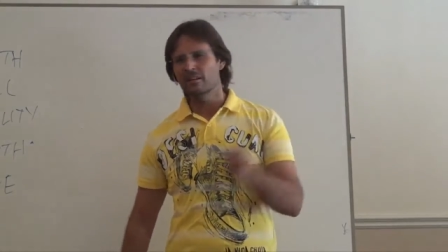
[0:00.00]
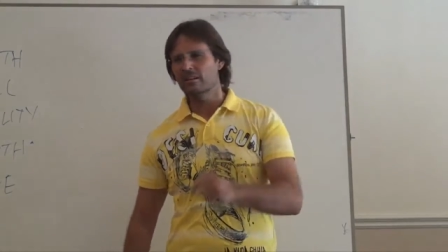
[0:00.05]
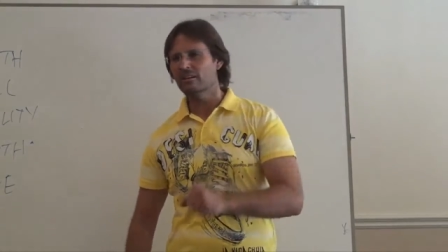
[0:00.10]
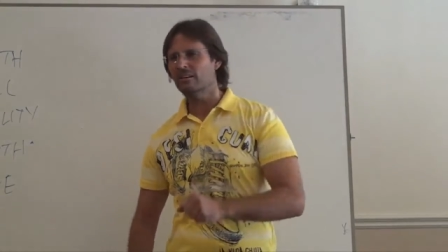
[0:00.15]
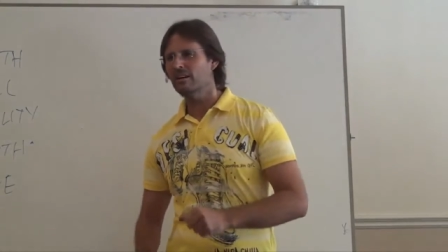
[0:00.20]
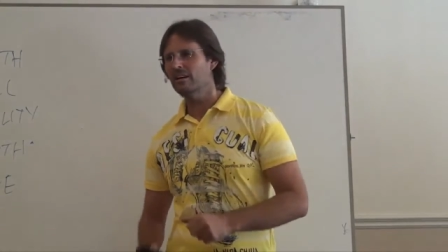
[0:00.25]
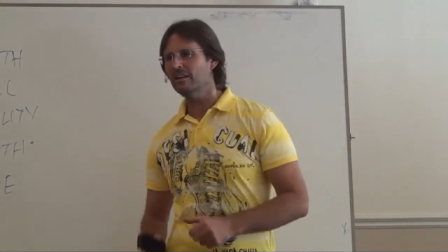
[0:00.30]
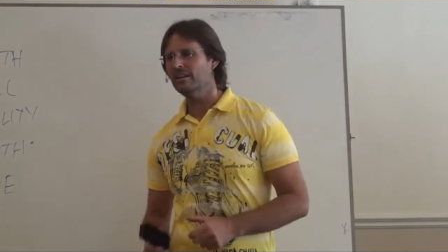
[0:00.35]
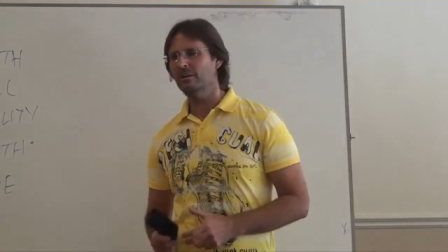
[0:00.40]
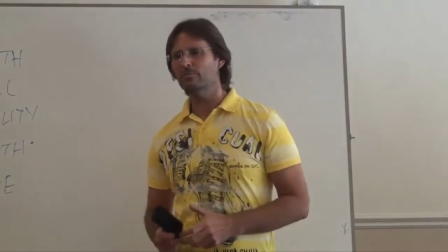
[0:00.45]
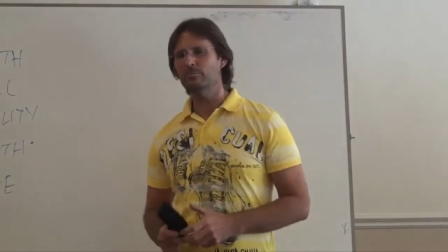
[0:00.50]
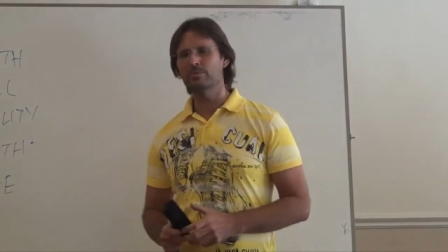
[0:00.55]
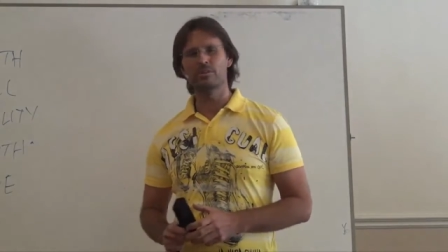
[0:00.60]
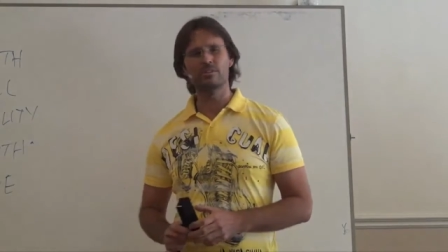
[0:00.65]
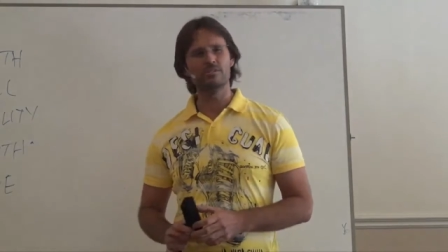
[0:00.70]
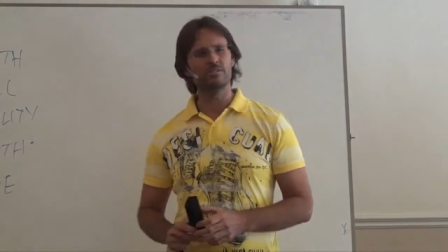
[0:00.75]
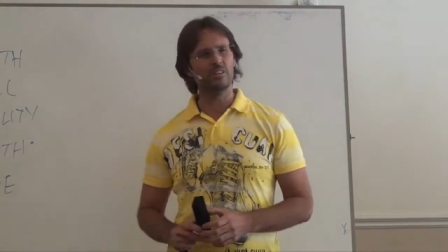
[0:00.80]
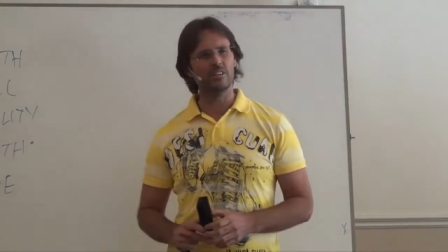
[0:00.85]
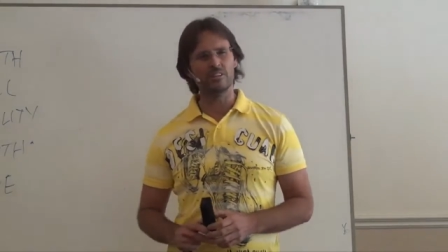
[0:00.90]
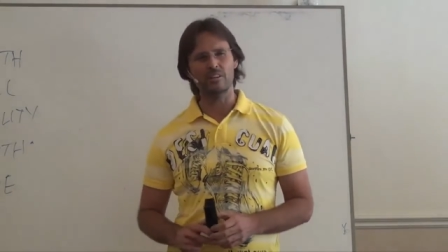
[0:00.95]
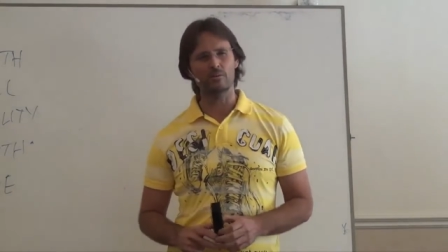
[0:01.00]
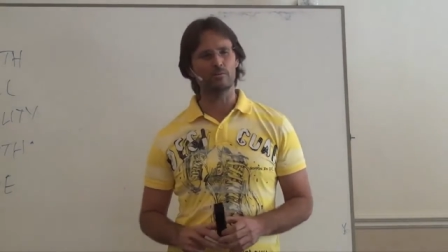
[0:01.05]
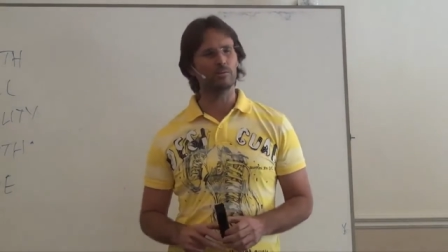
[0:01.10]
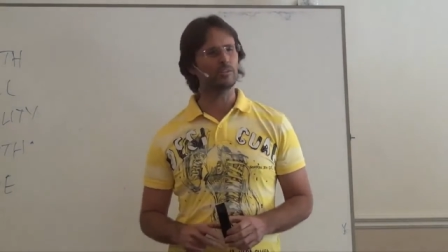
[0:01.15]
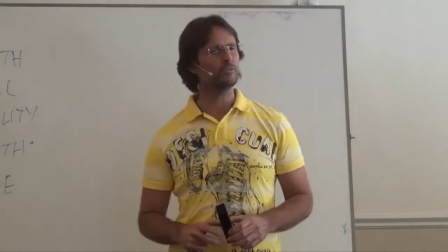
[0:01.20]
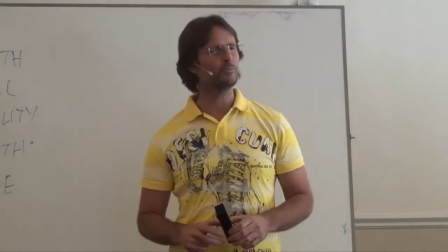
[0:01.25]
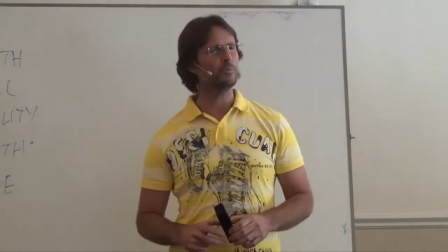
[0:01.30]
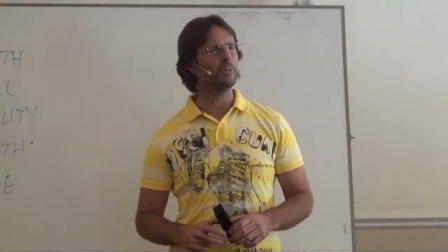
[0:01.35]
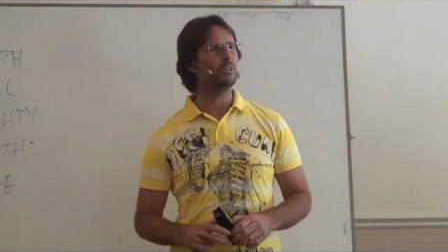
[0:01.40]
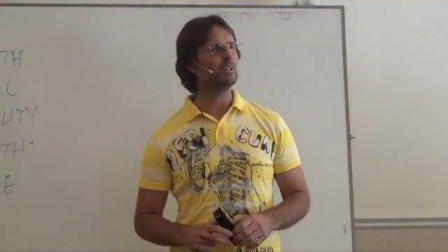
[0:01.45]
oh, that person, I don't want
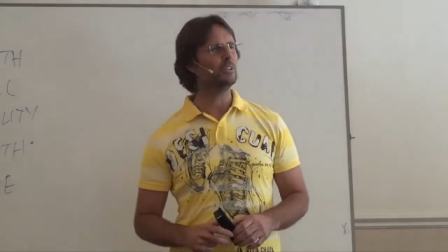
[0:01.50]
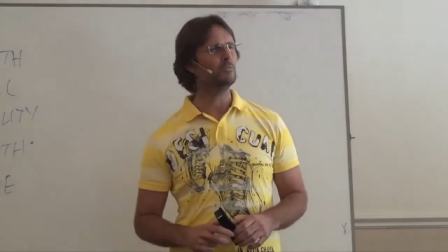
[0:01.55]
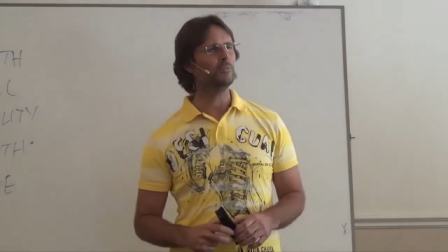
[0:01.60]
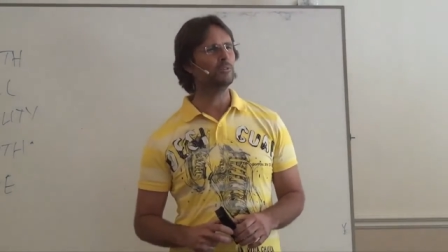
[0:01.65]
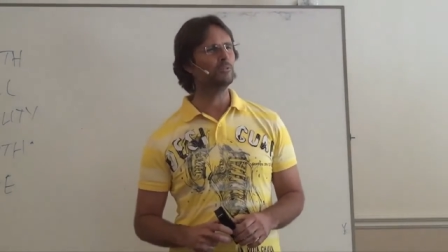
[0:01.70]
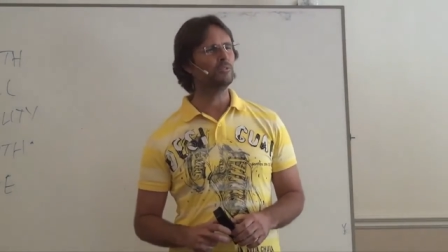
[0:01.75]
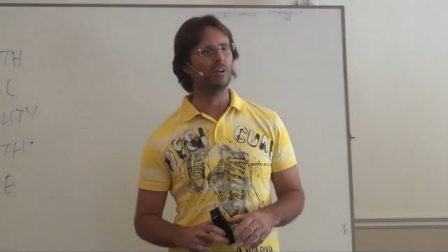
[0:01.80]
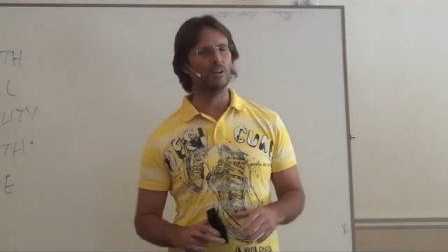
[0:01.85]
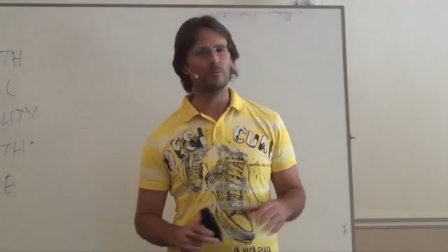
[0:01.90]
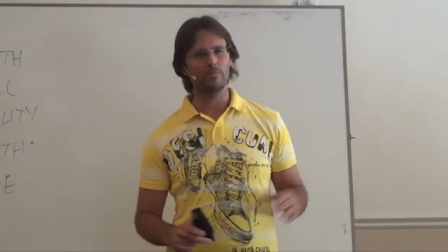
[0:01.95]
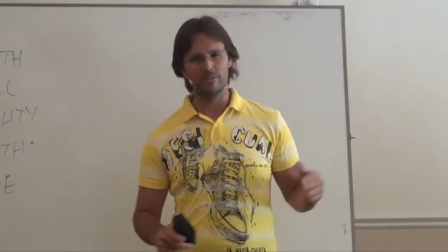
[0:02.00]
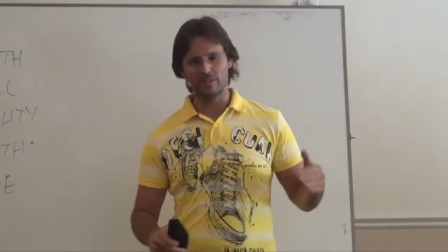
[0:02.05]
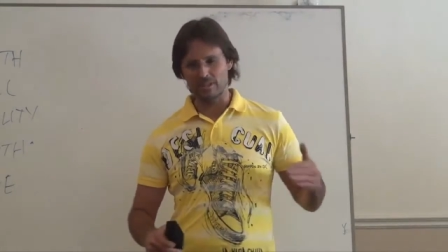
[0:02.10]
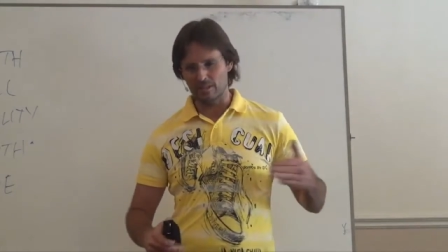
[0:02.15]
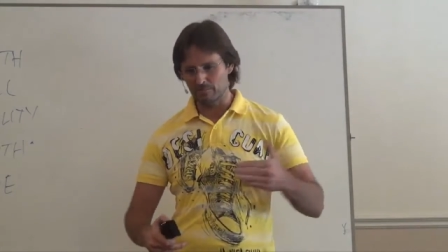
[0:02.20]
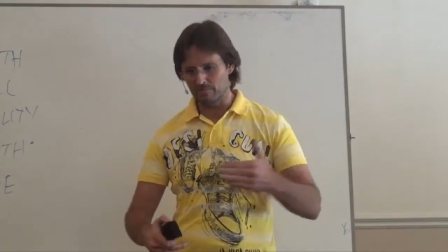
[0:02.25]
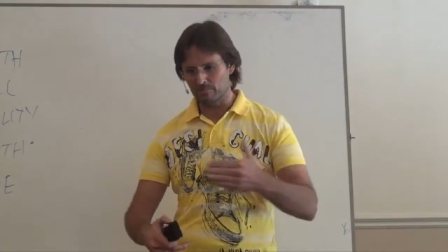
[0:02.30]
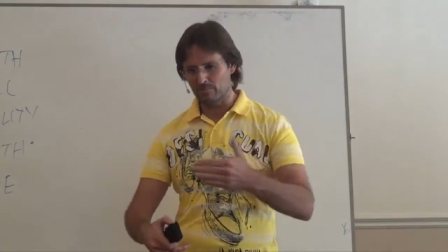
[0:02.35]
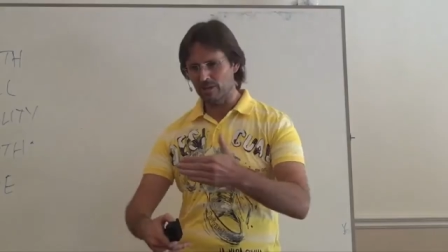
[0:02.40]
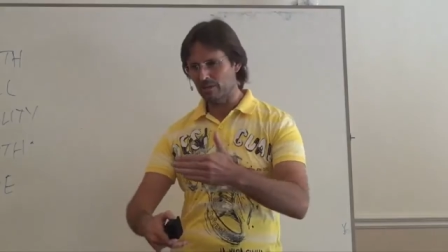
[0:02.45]
to spend any more time with them.